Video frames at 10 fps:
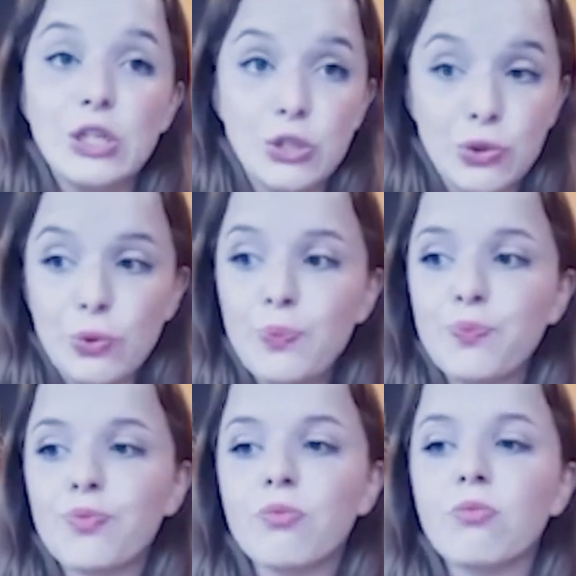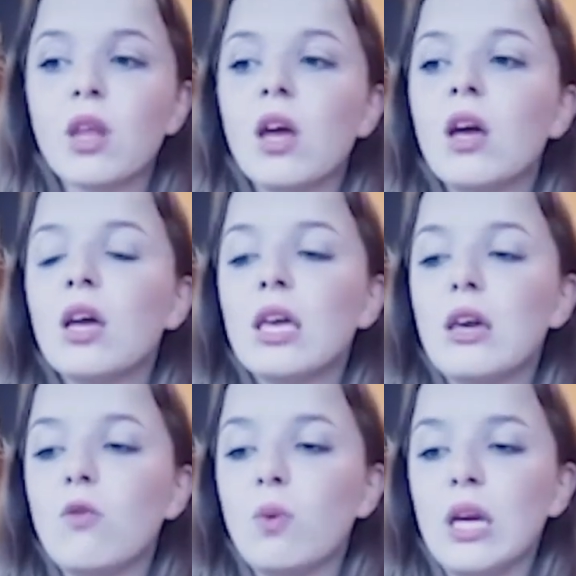do,
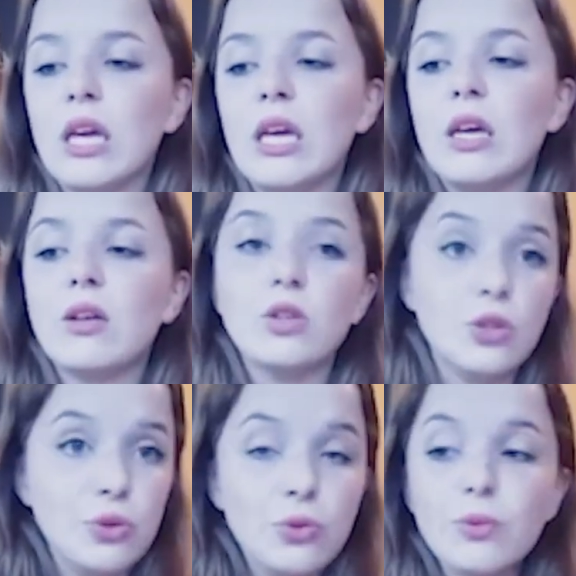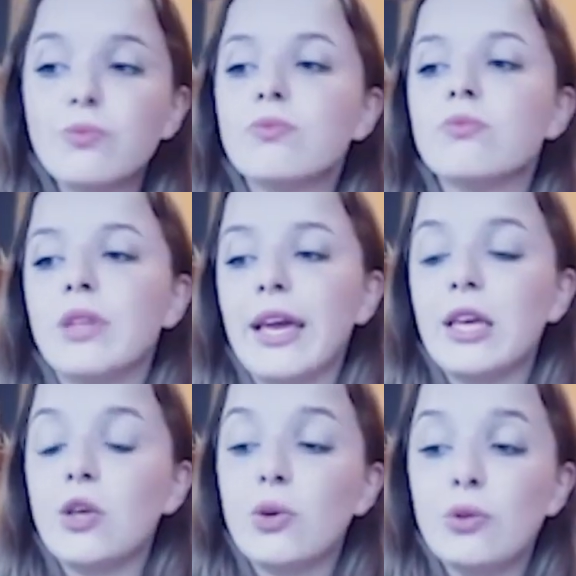we do,
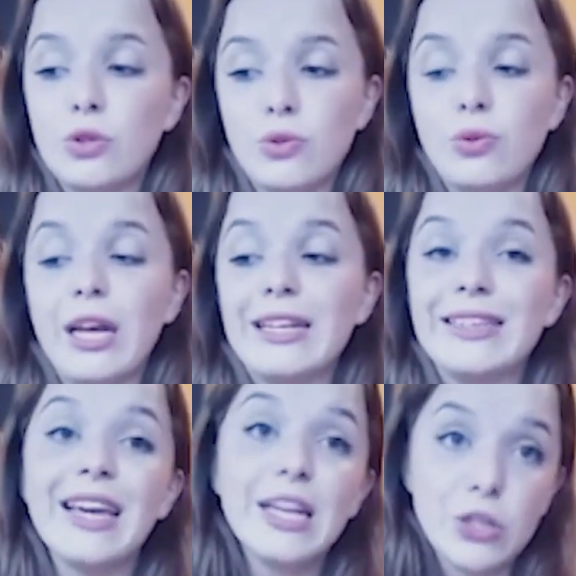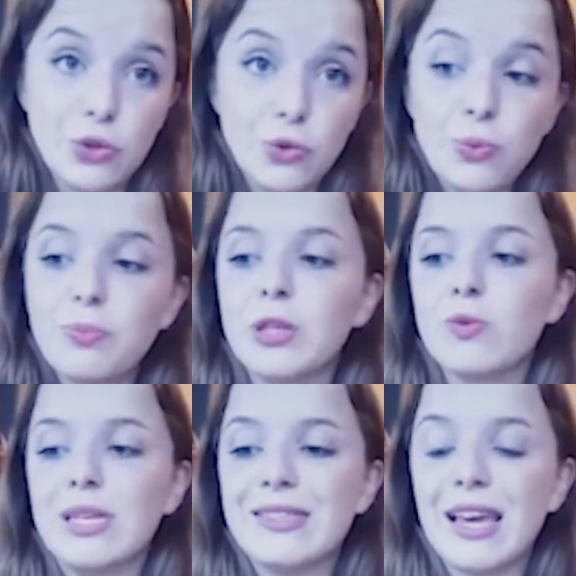you do, and they do, but
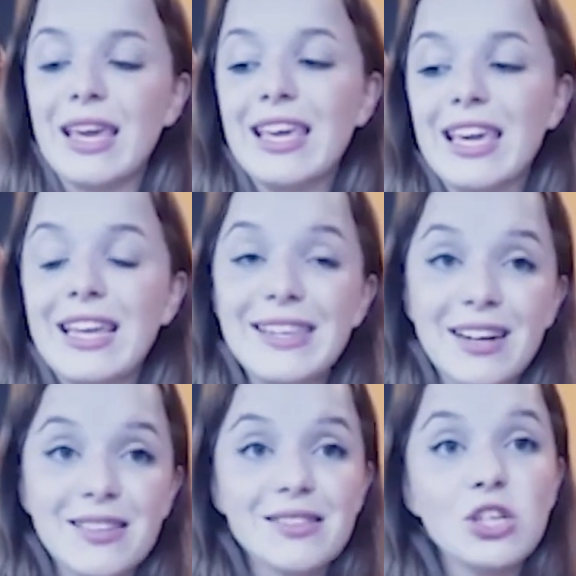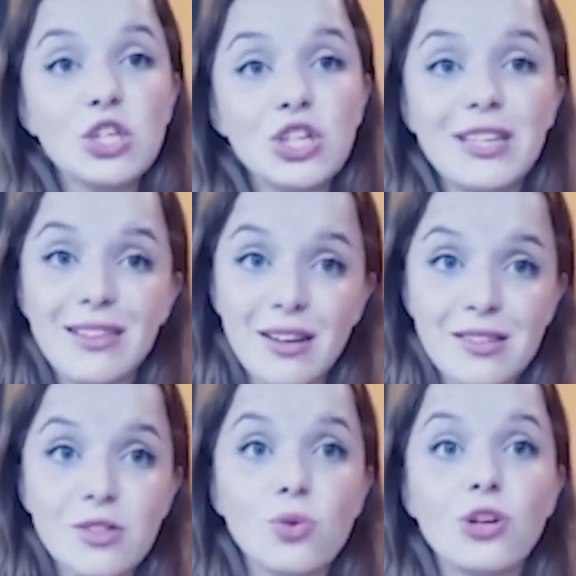we say he does, she
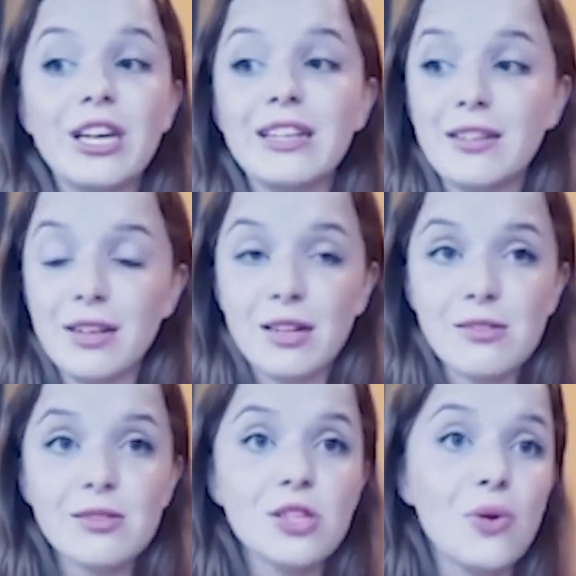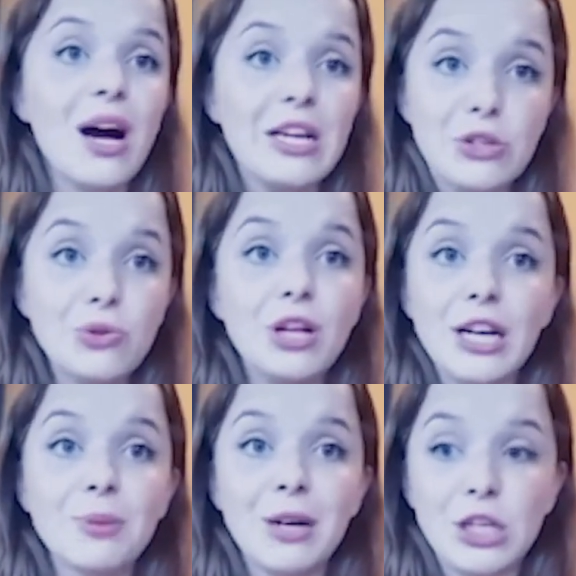does, or it does. So I do
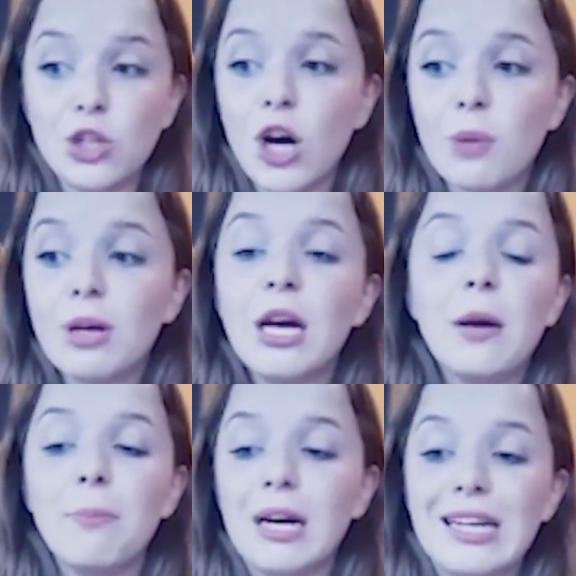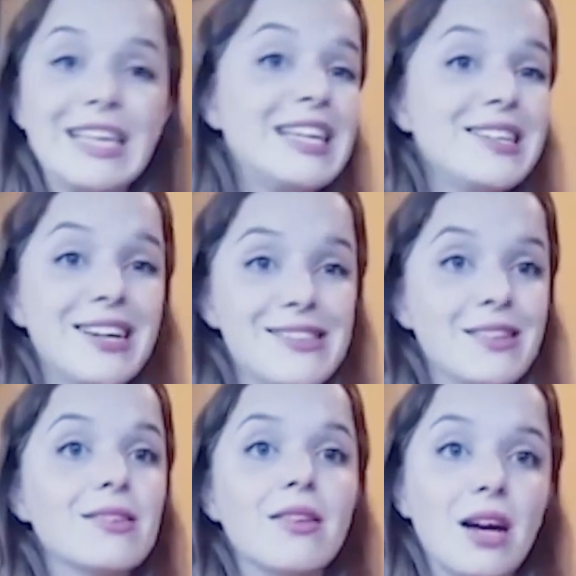like my job, but he
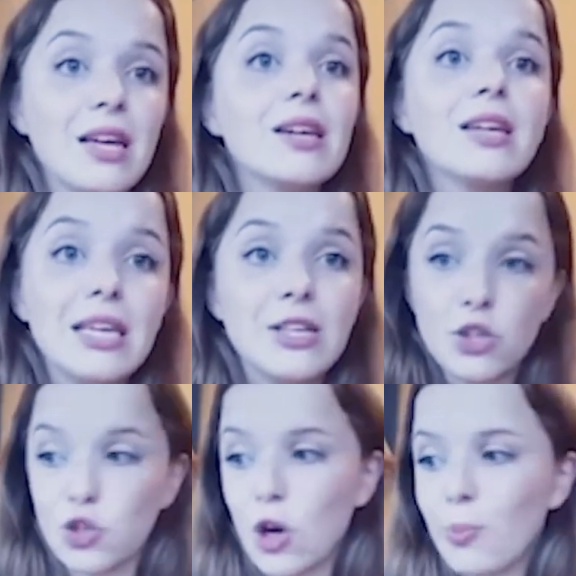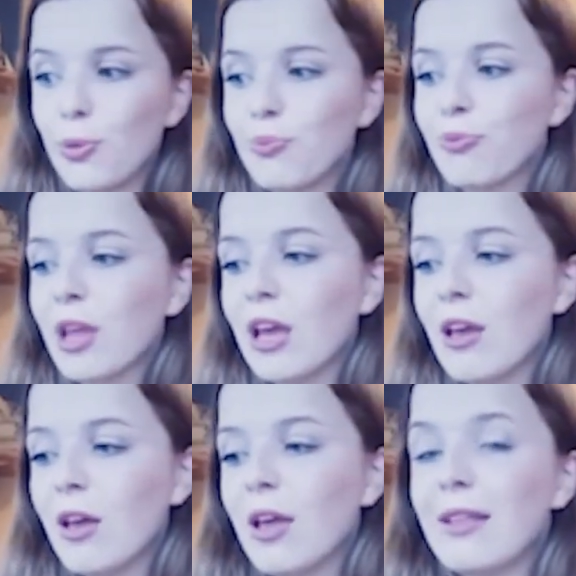doesn't like his job.
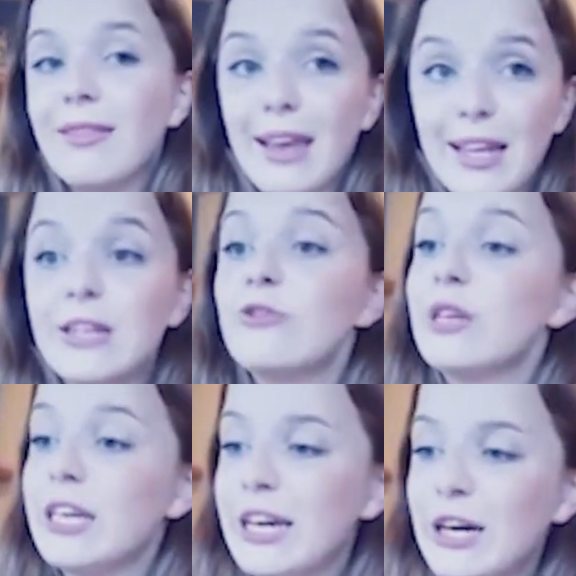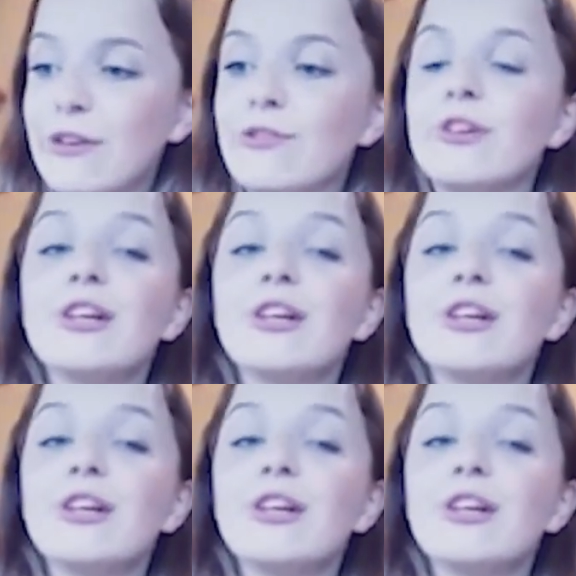Then we have.